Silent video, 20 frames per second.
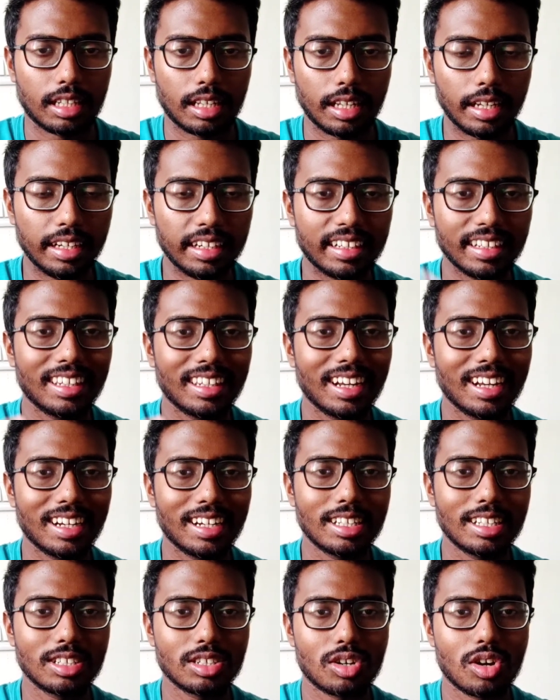
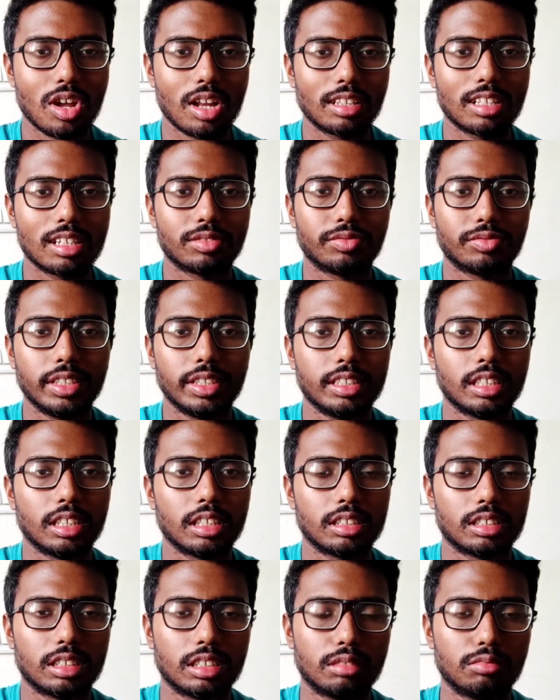integrating all the
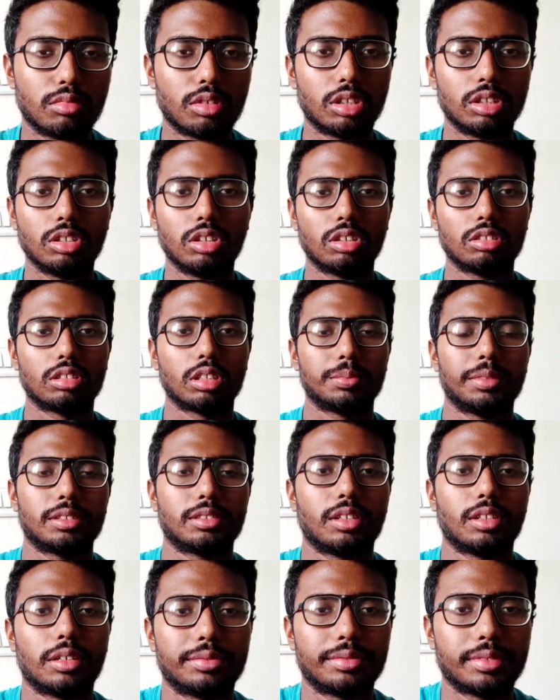features and modules of the
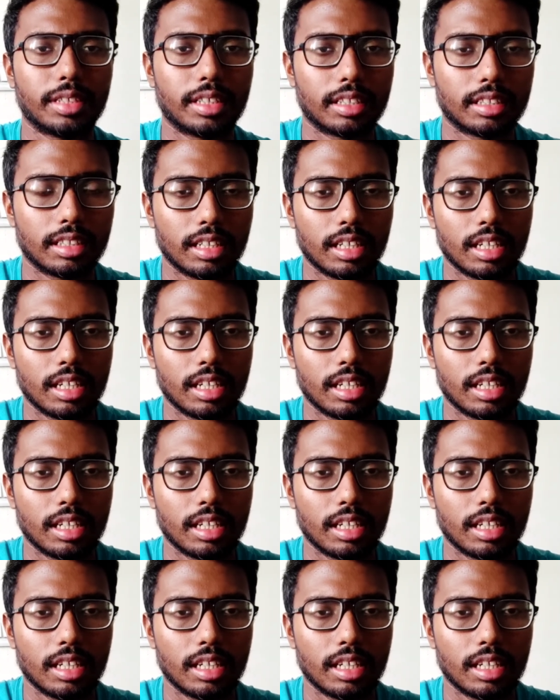software,